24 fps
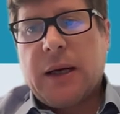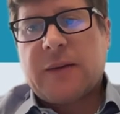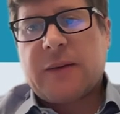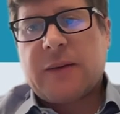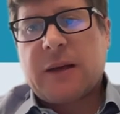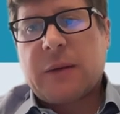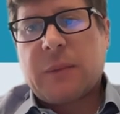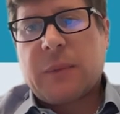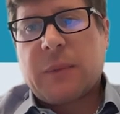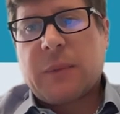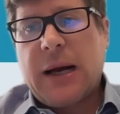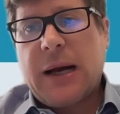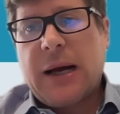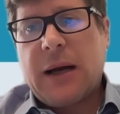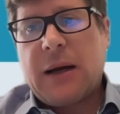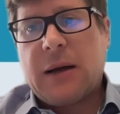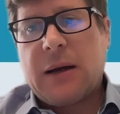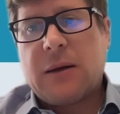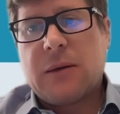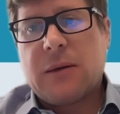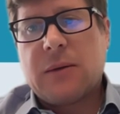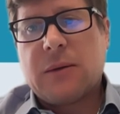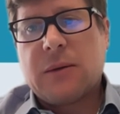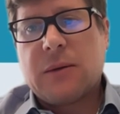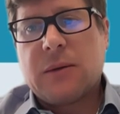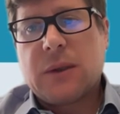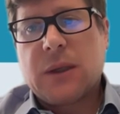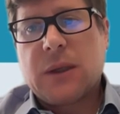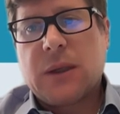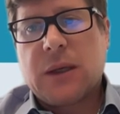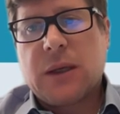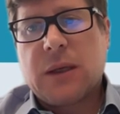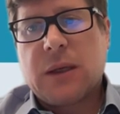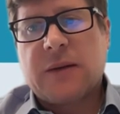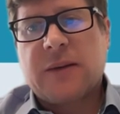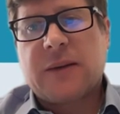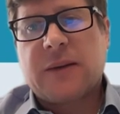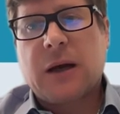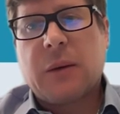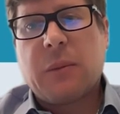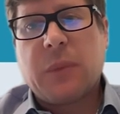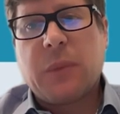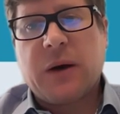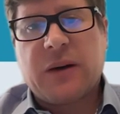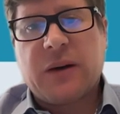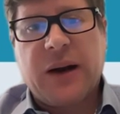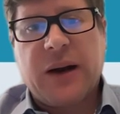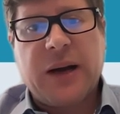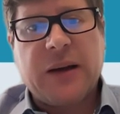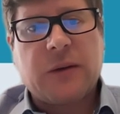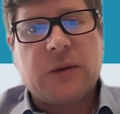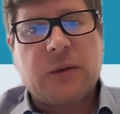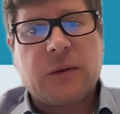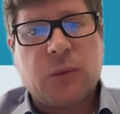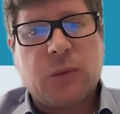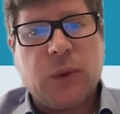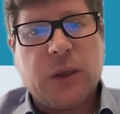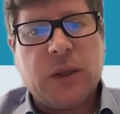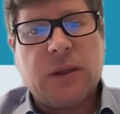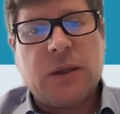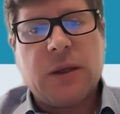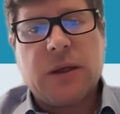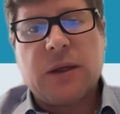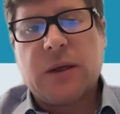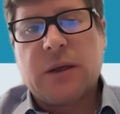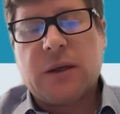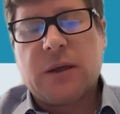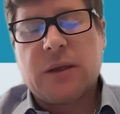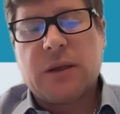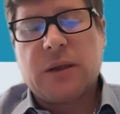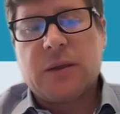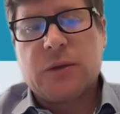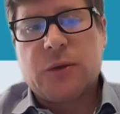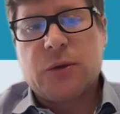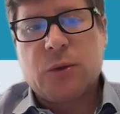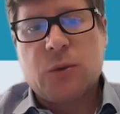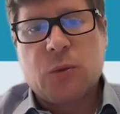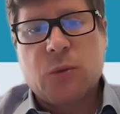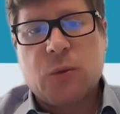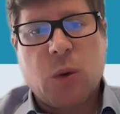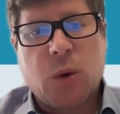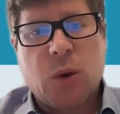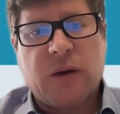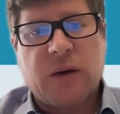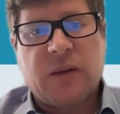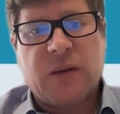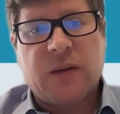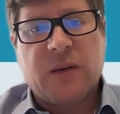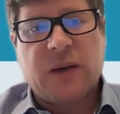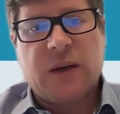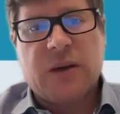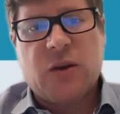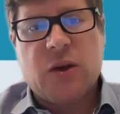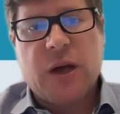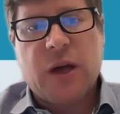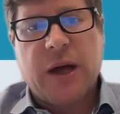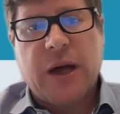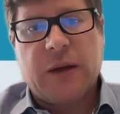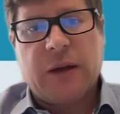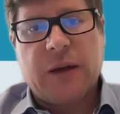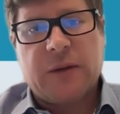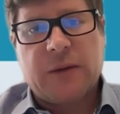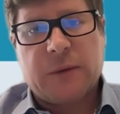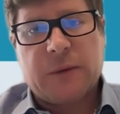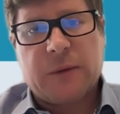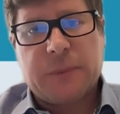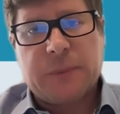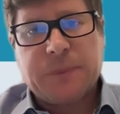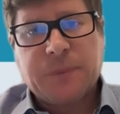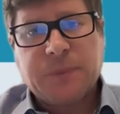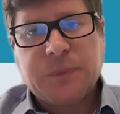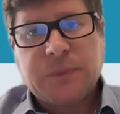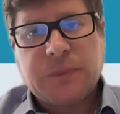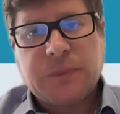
somehow summarized with the two words, such as.